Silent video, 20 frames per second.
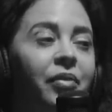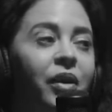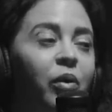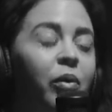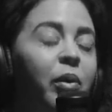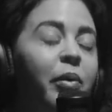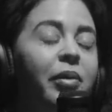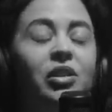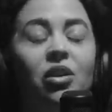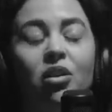
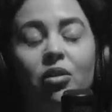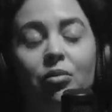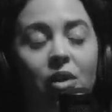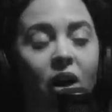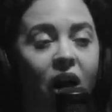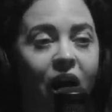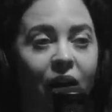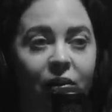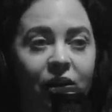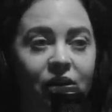we went to
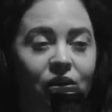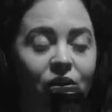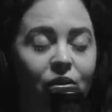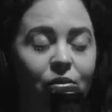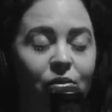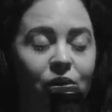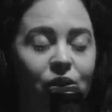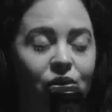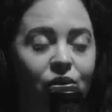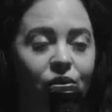almost, I went to
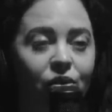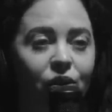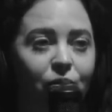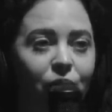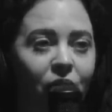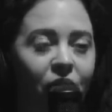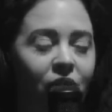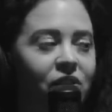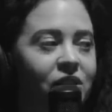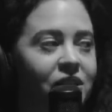almost all the
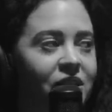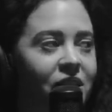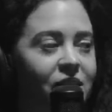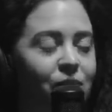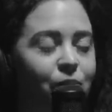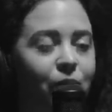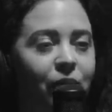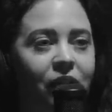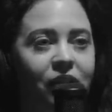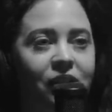
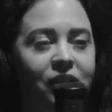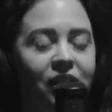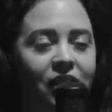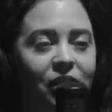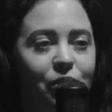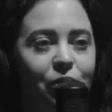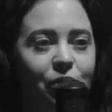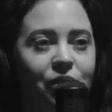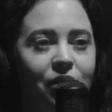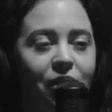provinces because
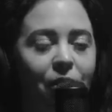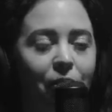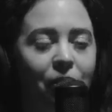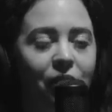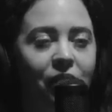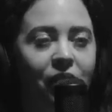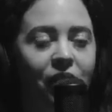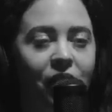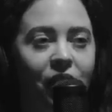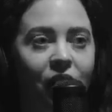this was
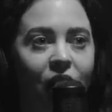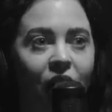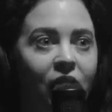something that